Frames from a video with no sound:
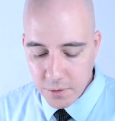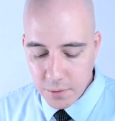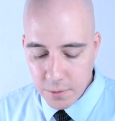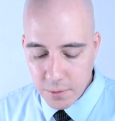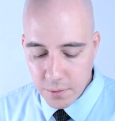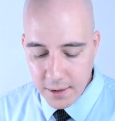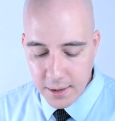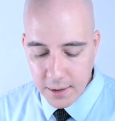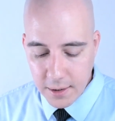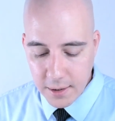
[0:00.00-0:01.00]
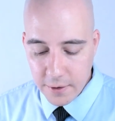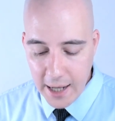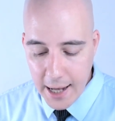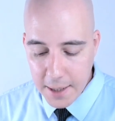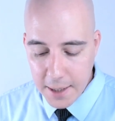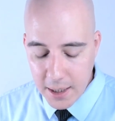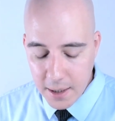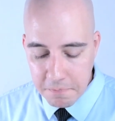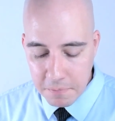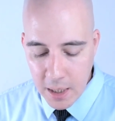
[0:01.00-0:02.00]
to kill the
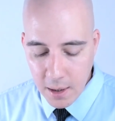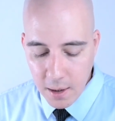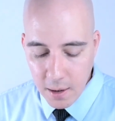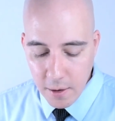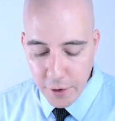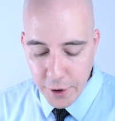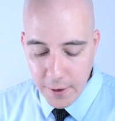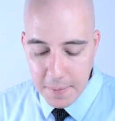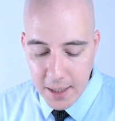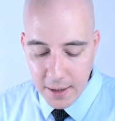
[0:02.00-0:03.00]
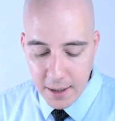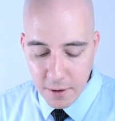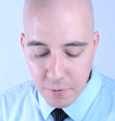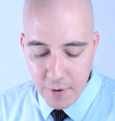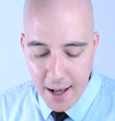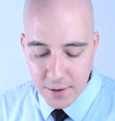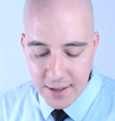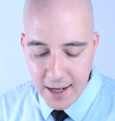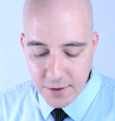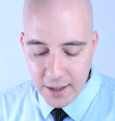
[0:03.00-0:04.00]
enemy. 30 million
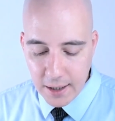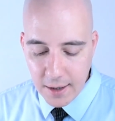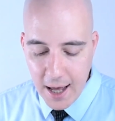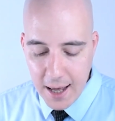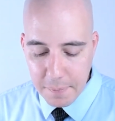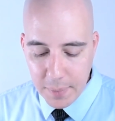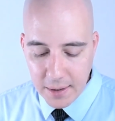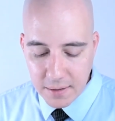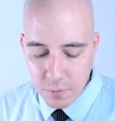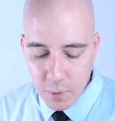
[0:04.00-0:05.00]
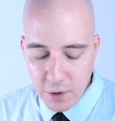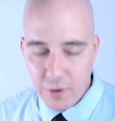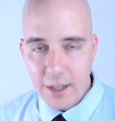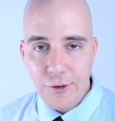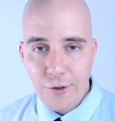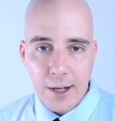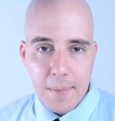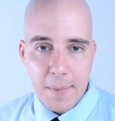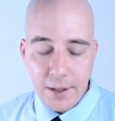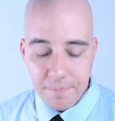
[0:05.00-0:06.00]
rounds sounds like a lot, but when you really think
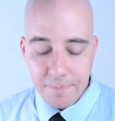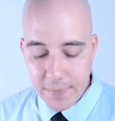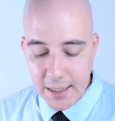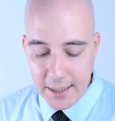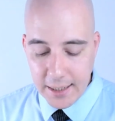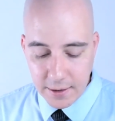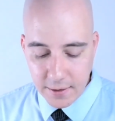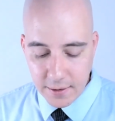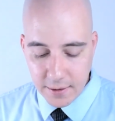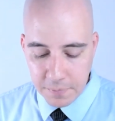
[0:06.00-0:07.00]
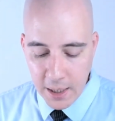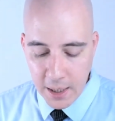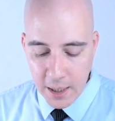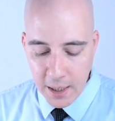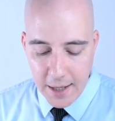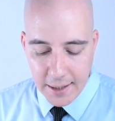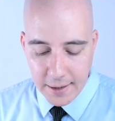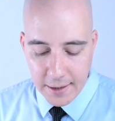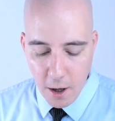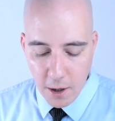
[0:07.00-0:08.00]
about it, it isn't. And
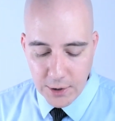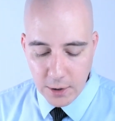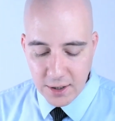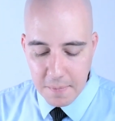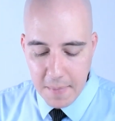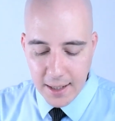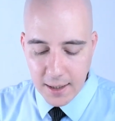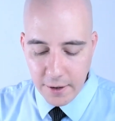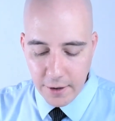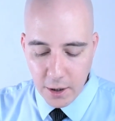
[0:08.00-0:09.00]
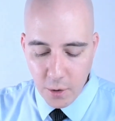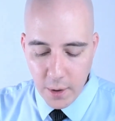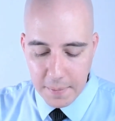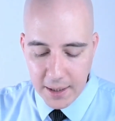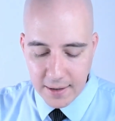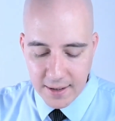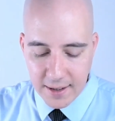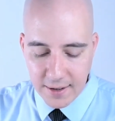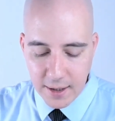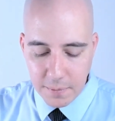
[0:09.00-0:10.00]
then they also list mine clearing equipment and
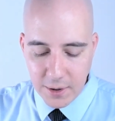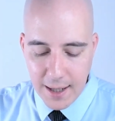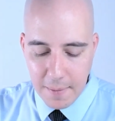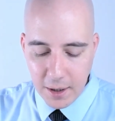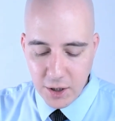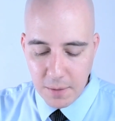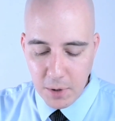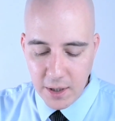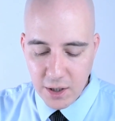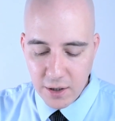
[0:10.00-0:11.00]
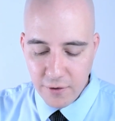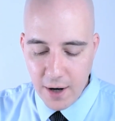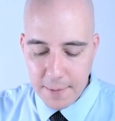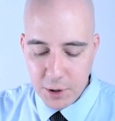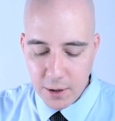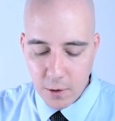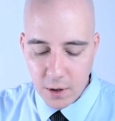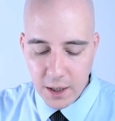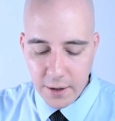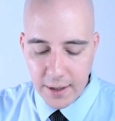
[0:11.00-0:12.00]
systems, demolition munitions for
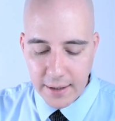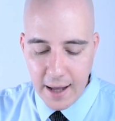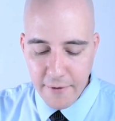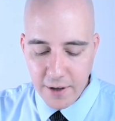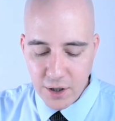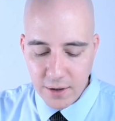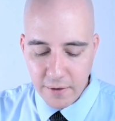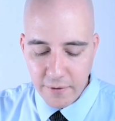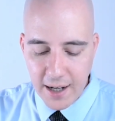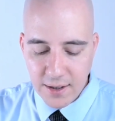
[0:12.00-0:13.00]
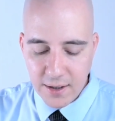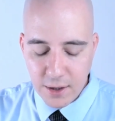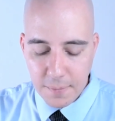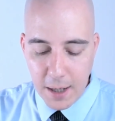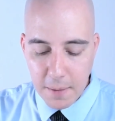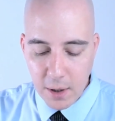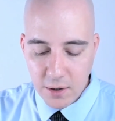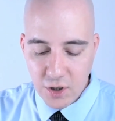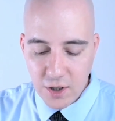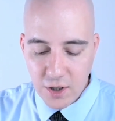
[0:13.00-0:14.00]
obstacle clearing, night vision devices, spare
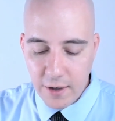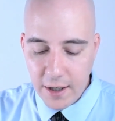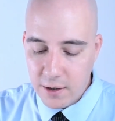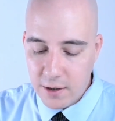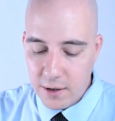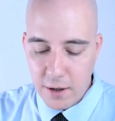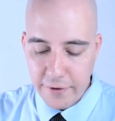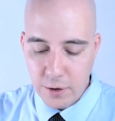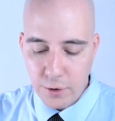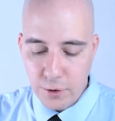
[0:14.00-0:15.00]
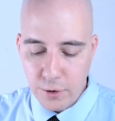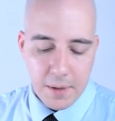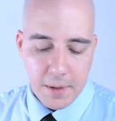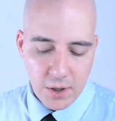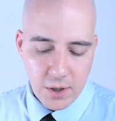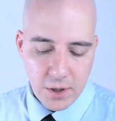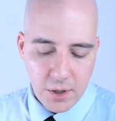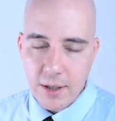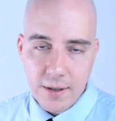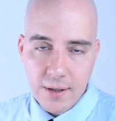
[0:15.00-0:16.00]
parts, generators, and other field equipment, which
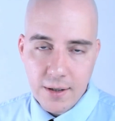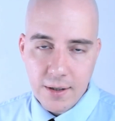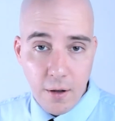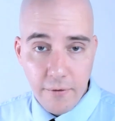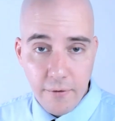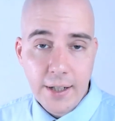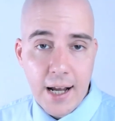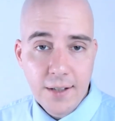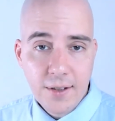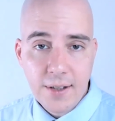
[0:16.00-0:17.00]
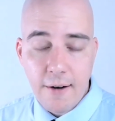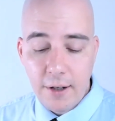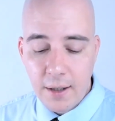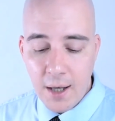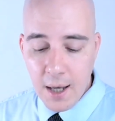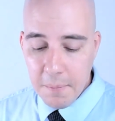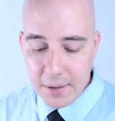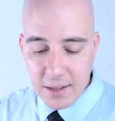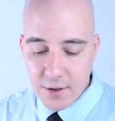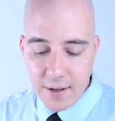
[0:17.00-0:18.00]
obviously is all very necessary,
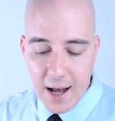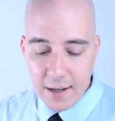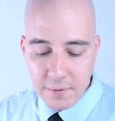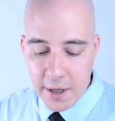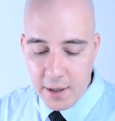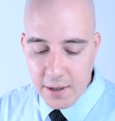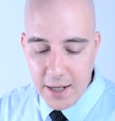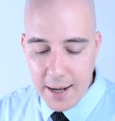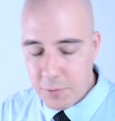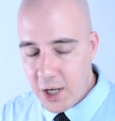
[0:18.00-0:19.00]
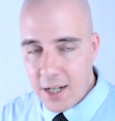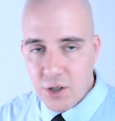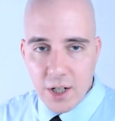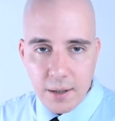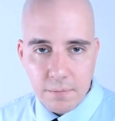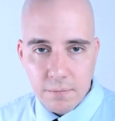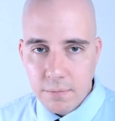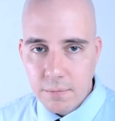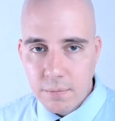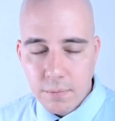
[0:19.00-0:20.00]
but these are not game-changing
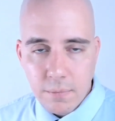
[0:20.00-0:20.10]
